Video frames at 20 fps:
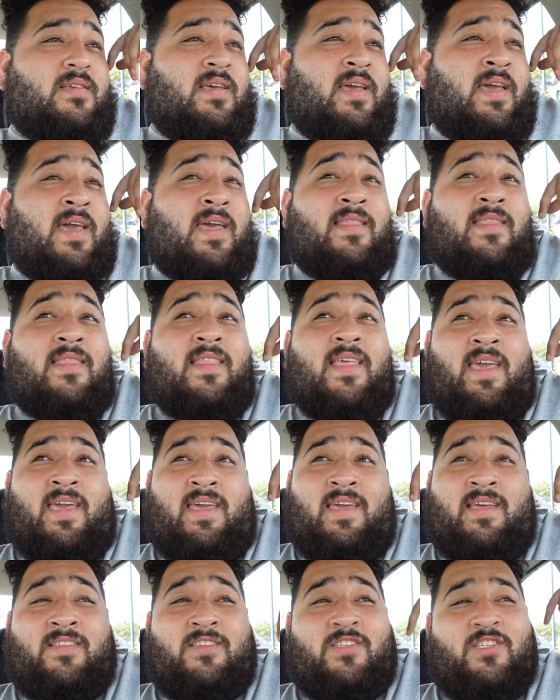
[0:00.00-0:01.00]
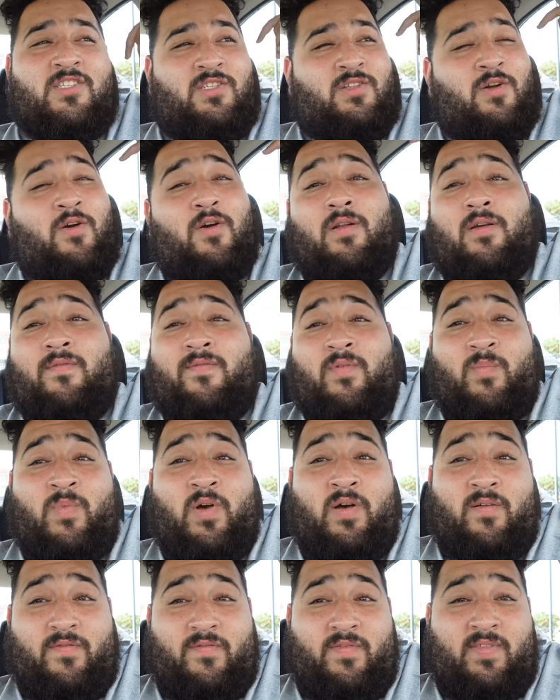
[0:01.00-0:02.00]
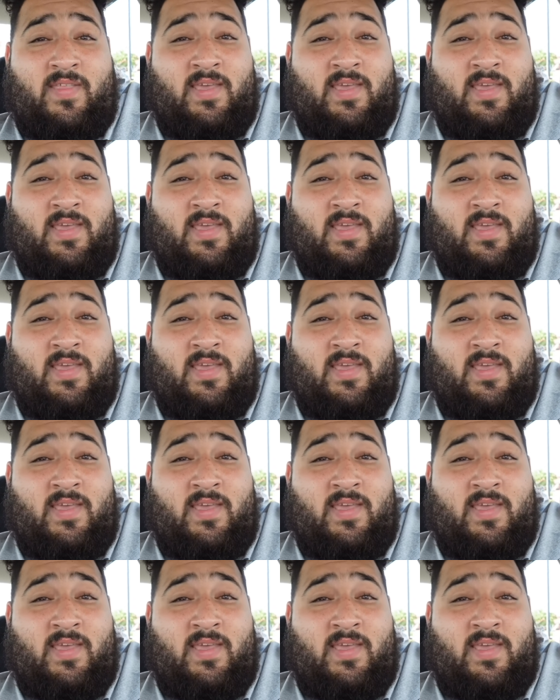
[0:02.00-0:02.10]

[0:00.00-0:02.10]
end and start of a month